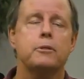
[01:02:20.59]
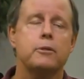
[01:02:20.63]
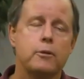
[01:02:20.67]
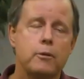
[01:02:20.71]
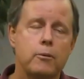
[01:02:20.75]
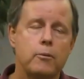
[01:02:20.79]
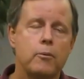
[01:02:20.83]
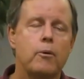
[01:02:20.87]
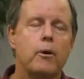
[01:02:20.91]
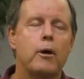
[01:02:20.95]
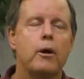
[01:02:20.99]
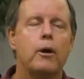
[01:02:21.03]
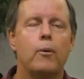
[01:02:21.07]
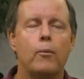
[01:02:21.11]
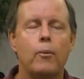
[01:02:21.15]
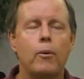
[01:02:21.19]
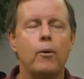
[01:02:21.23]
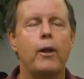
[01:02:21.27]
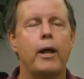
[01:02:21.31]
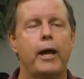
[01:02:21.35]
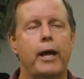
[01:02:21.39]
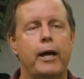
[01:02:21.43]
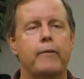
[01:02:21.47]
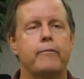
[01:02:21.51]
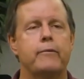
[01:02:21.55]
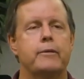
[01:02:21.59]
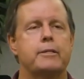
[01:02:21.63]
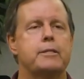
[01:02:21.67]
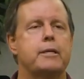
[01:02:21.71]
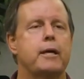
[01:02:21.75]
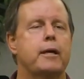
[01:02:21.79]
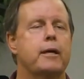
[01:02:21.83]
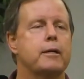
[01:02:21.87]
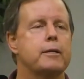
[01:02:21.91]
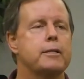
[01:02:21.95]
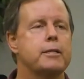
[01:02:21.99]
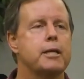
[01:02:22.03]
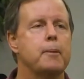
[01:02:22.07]
You will have a
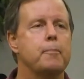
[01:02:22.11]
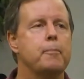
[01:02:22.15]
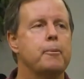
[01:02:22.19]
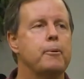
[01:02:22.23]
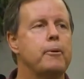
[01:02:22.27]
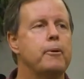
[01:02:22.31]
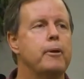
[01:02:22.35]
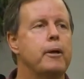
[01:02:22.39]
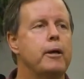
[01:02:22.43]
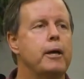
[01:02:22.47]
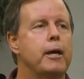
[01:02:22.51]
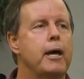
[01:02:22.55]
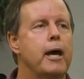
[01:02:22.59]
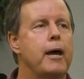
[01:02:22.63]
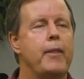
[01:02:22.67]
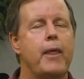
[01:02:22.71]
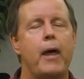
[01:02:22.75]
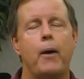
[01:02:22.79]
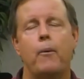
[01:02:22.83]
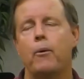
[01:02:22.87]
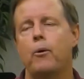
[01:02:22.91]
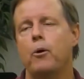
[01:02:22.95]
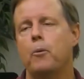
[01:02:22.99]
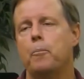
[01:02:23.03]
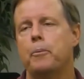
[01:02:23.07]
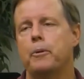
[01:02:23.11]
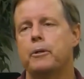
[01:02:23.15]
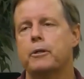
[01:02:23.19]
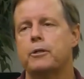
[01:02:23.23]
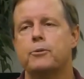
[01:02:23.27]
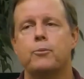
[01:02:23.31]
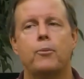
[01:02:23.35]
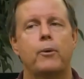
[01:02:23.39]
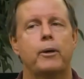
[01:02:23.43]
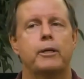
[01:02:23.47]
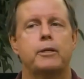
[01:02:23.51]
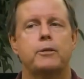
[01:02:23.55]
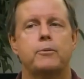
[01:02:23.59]
second temple, and that will open in
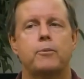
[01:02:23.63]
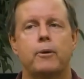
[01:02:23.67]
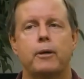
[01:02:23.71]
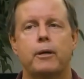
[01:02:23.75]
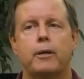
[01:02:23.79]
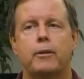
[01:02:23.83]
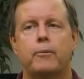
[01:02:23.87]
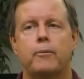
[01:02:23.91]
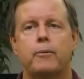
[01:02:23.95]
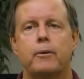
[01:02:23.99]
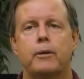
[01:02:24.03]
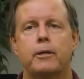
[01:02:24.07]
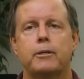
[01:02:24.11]
2023.